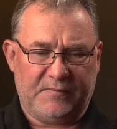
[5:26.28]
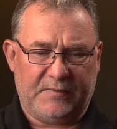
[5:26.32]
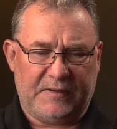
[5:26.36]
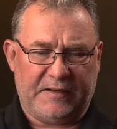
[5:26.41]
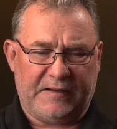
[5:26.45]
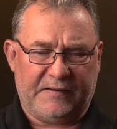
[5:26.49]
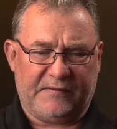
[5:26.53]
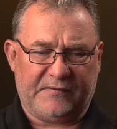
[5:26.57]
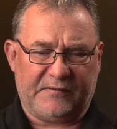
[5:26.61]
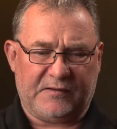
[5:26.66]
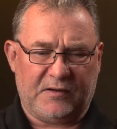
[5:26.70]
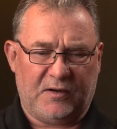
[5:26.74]

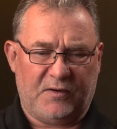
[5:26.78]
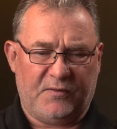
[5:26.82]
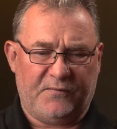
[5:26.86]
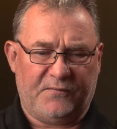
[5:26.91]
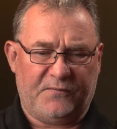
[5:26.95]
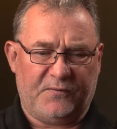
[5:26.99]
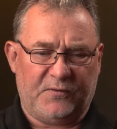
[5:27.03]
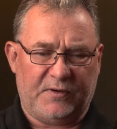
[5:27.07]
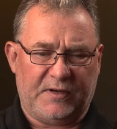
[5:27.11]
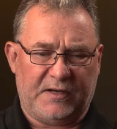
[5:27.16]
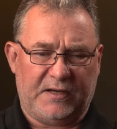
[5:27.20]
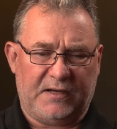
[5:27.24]
let's go
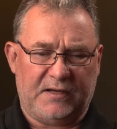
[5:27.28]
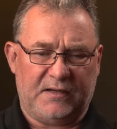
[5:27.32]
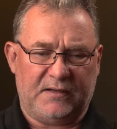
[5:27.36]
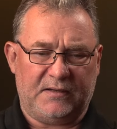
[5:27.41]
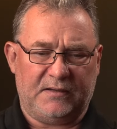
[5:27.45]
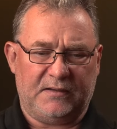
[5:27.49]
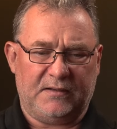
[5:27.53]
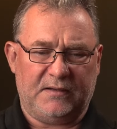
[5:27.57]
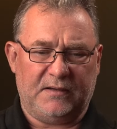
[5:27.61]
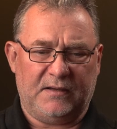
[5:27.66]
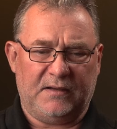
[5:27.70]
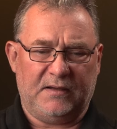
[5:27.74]
for
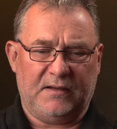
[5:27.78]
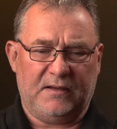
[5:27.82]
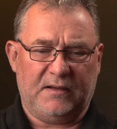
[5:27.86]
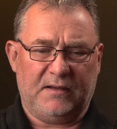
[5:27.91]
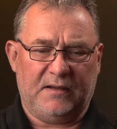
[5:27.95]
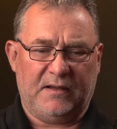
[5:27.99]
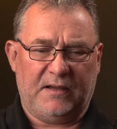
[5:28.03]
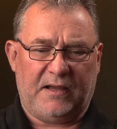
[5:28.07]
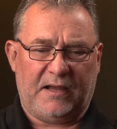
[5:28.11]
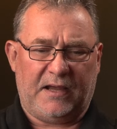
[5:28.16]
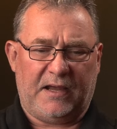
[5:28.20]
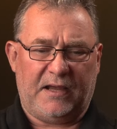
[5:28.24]
the
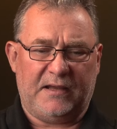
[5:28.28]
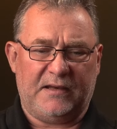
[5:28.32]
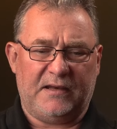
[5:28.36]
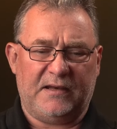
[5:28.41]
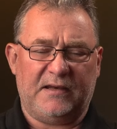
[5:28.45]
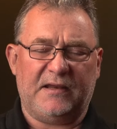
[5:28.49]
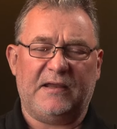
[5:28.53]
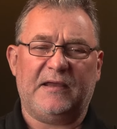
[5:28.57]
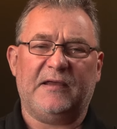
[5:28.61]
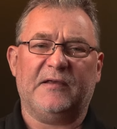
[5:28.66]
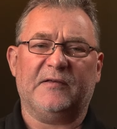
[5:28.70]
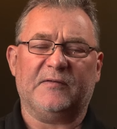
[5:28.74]

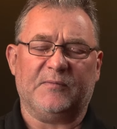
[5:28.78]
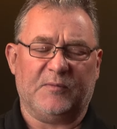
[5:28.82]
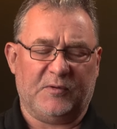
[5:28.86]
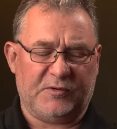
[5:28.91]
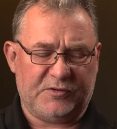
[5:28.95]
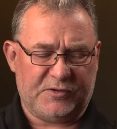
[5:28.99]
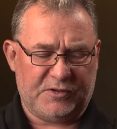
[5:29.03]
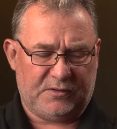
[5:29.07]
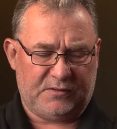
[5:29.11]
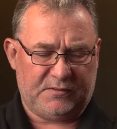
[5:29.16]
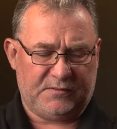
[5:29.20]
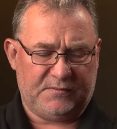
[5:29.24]
ADDS
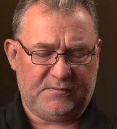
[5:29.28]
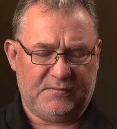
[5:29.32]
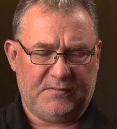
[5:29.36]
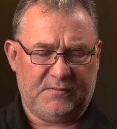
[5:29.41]
module.